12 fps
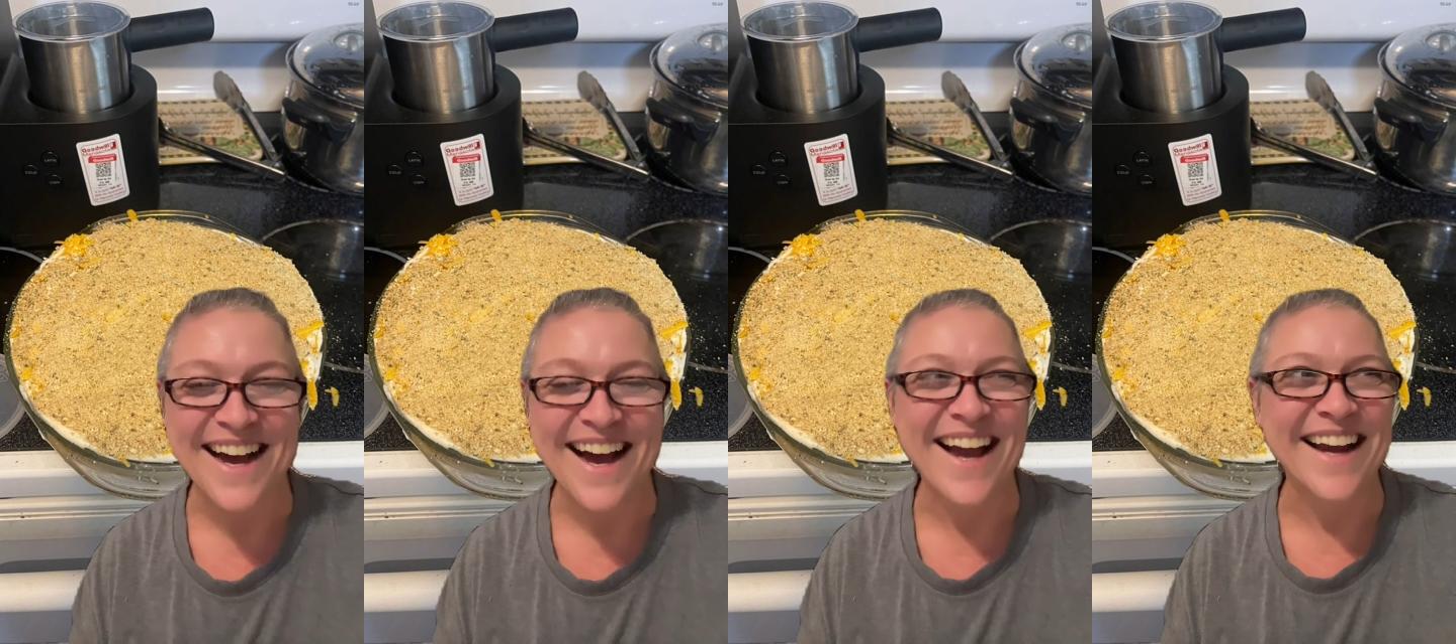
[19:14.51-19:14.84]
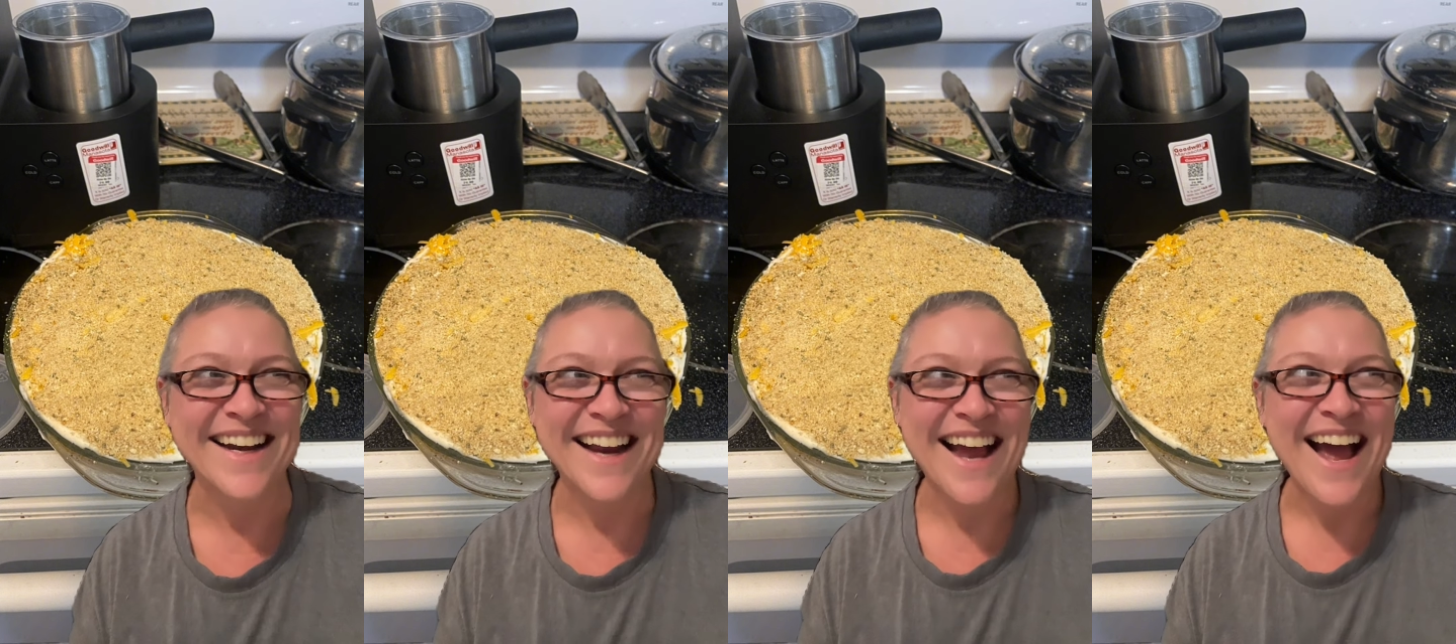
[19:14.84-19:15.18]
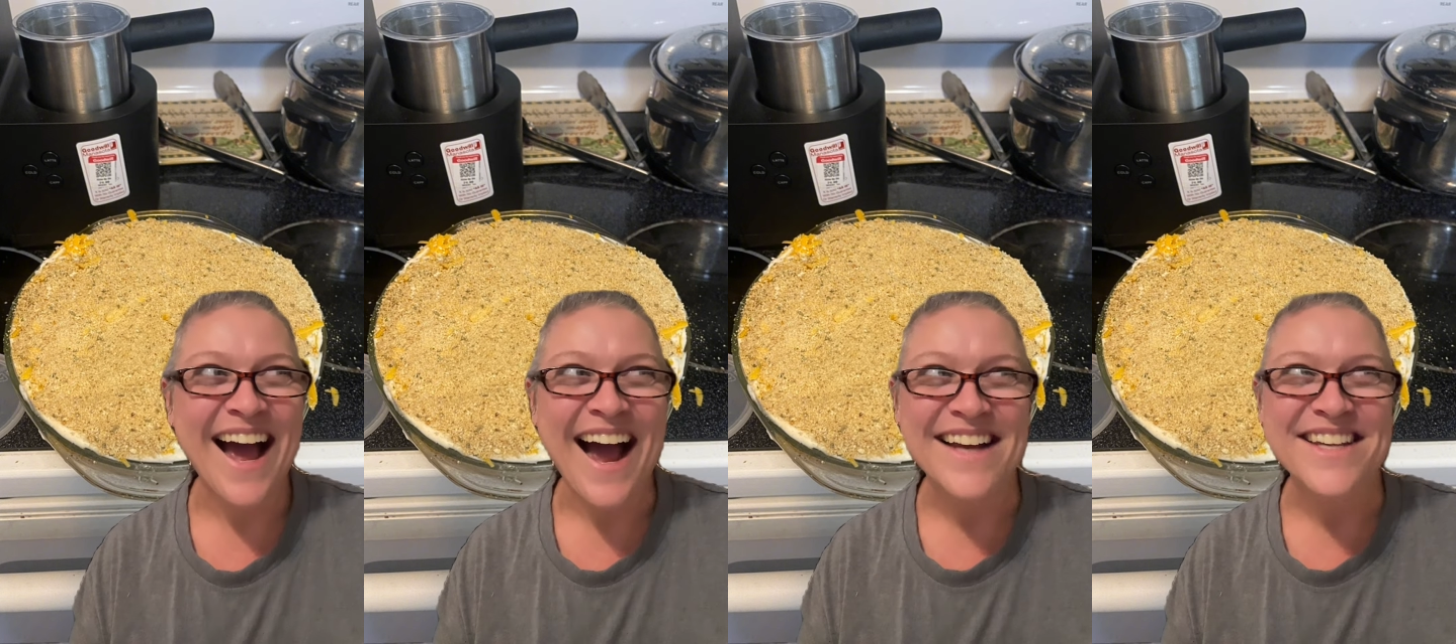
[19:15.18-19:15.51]

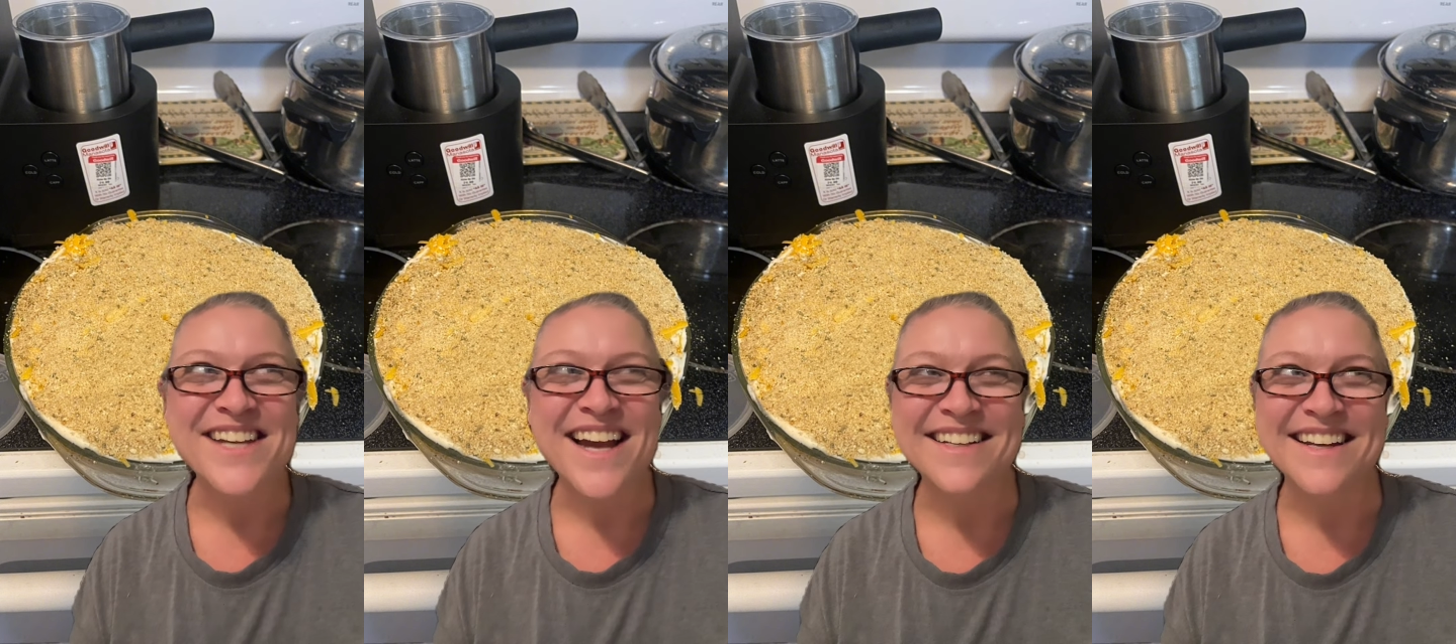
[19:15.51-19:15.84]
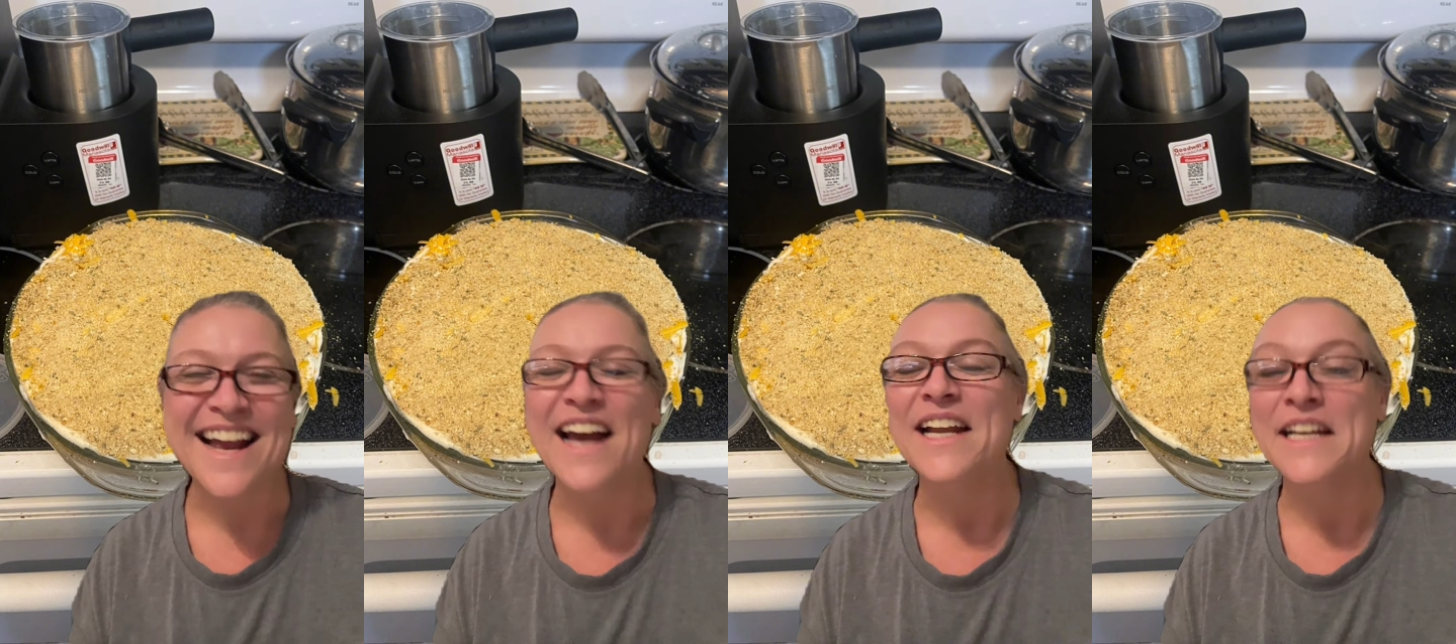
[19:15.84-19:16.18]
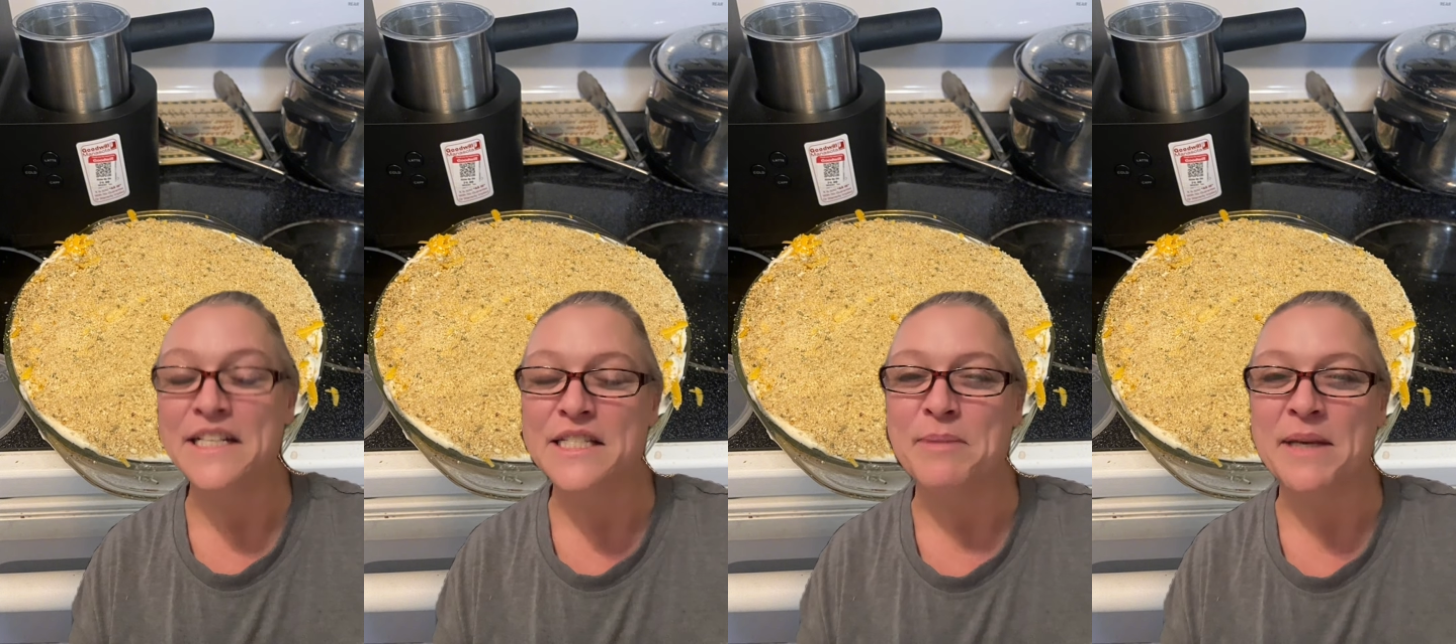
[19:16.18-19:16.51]
I checked it out. It
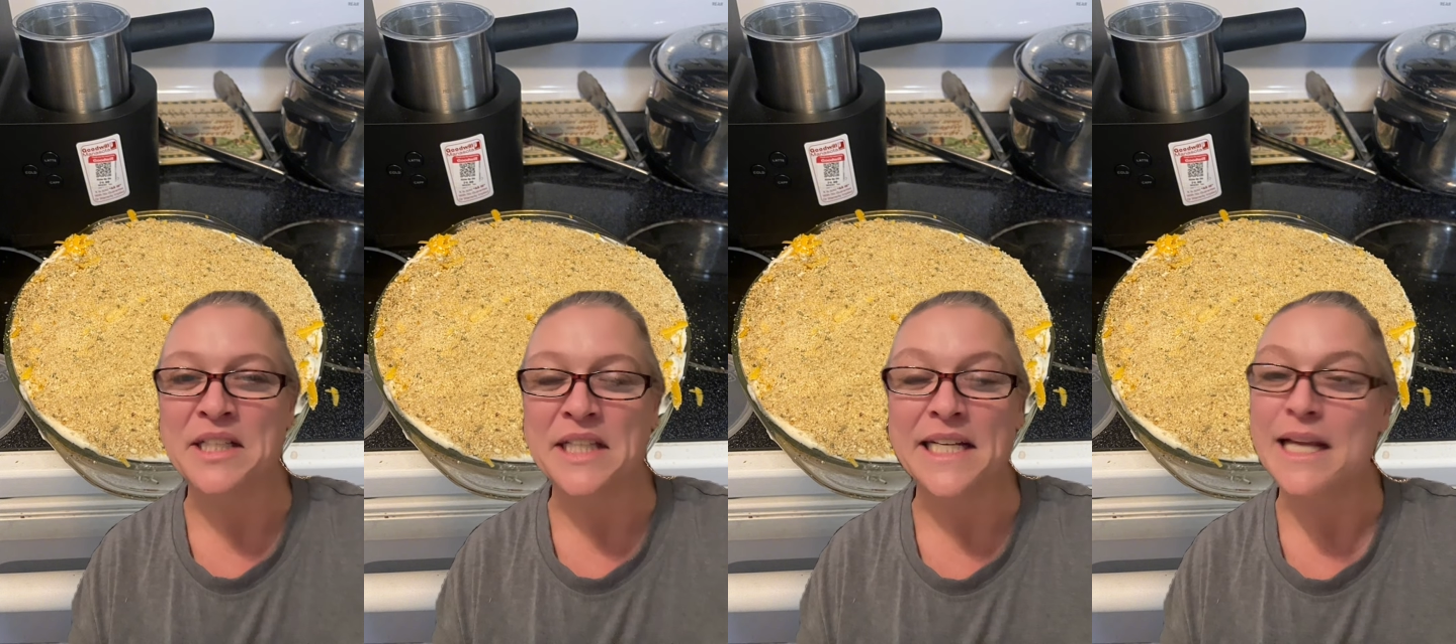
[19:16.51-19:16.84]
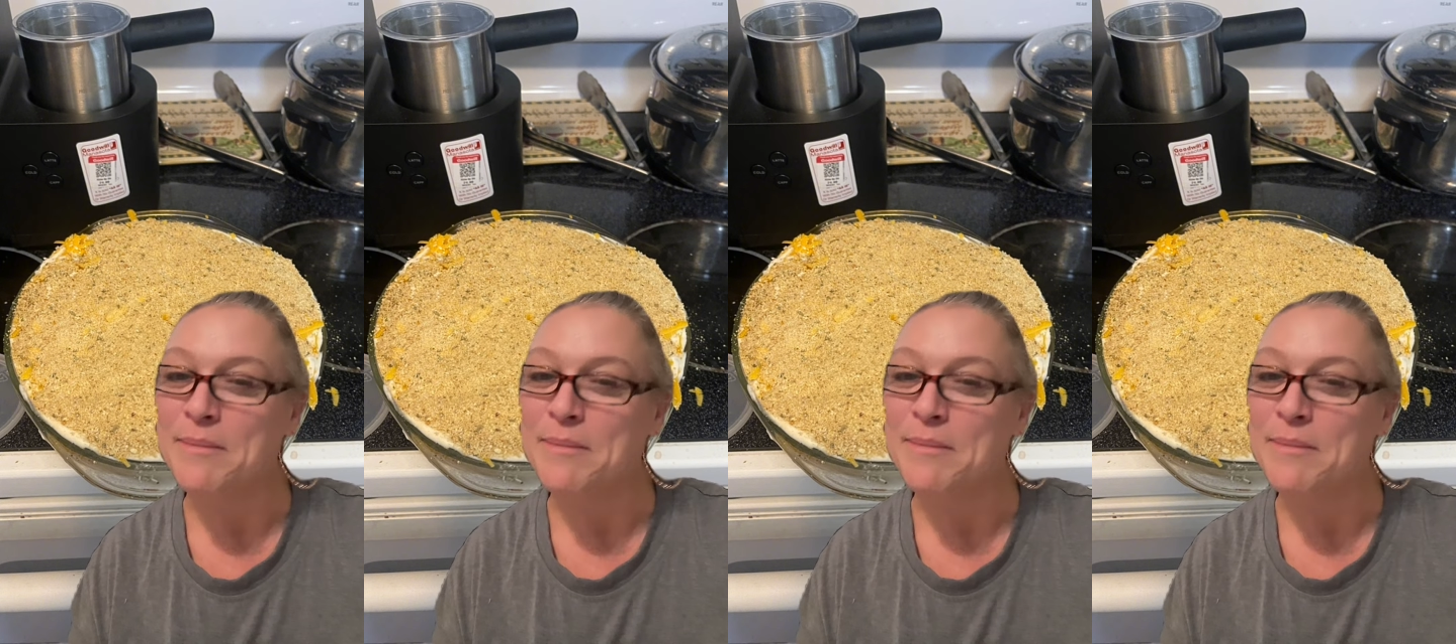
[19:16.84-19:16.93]
needs to be cleaned.